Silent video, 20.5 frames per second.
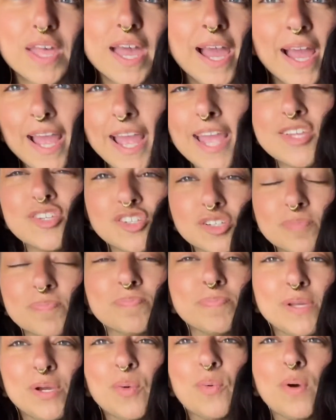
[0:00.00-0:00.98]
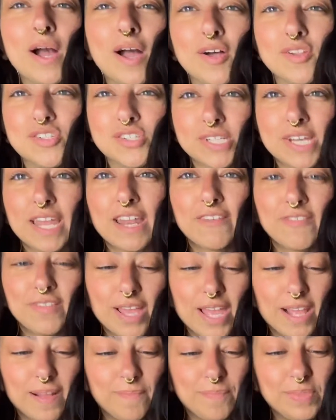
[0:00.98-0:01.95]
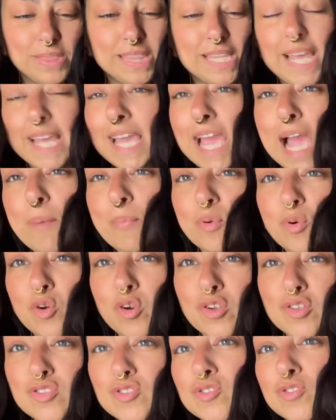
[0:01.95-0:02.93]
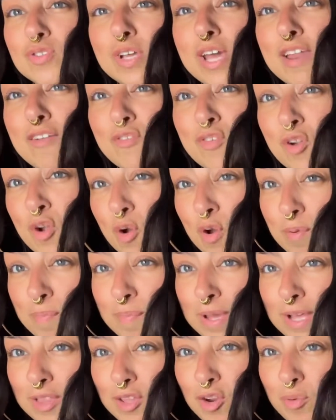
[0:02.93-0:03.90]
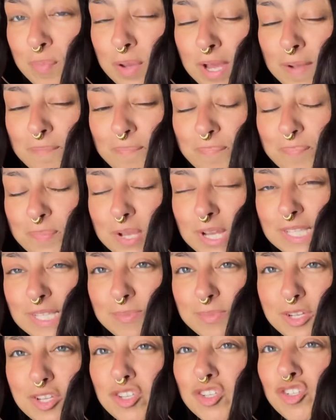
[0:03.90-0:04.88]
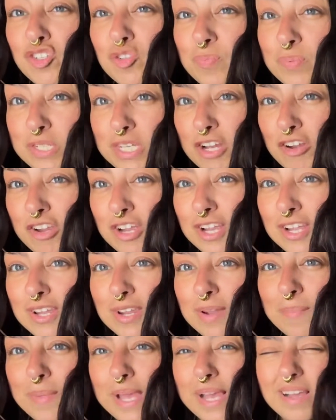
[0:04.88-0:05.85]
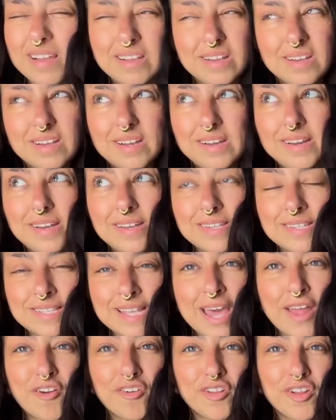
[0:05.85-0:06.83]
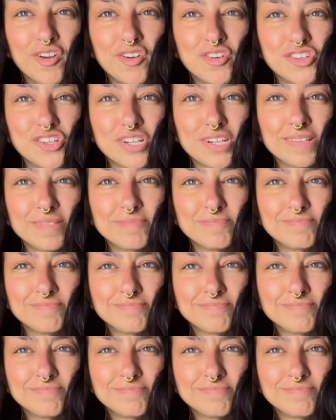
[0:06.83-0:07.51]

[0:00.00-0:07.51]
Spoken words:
It took me a while to kind of like Capricorns kind of grow on me a little bit because I'm such a Jupiterian. I'm like Saturn energy.